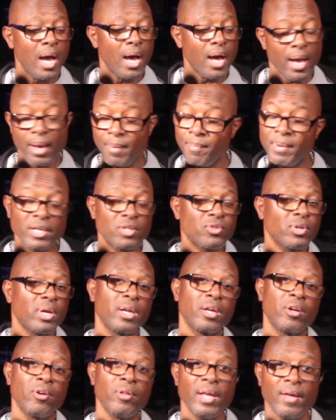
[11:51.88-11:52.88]
I'm not trying
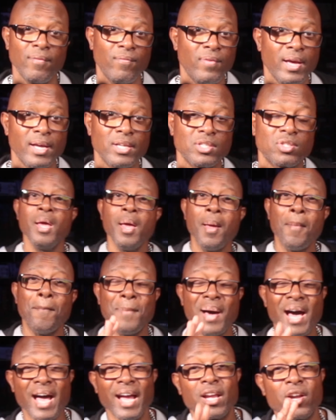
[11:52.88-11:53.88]
to go that fast.
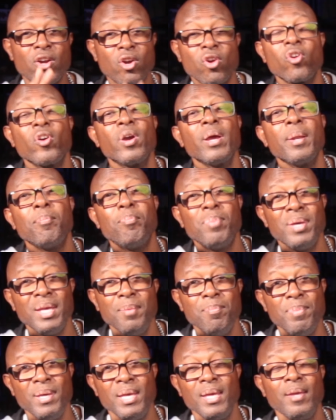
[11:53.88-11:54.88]
My current
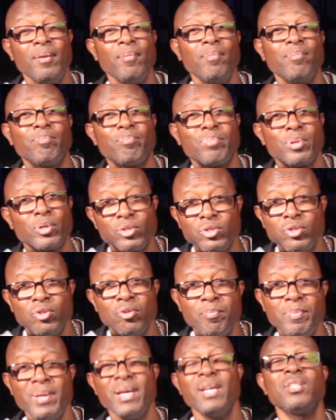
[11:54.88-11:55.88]
PB,
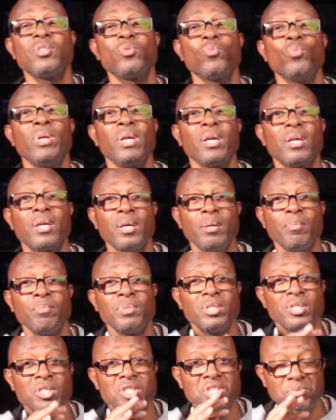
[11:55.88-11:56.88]
personal best, when it
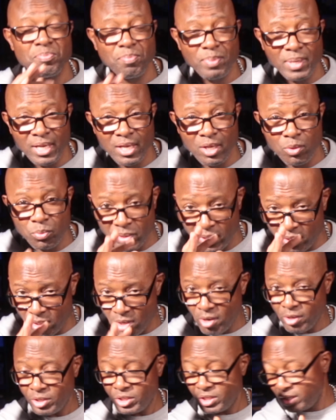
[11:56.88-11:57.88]
comes to speed with an
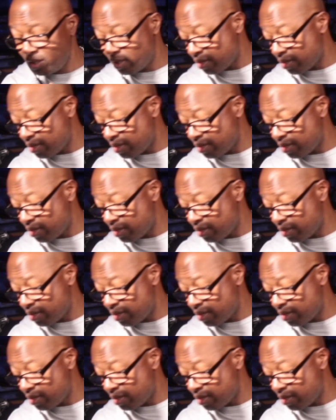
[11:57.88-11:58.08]
RC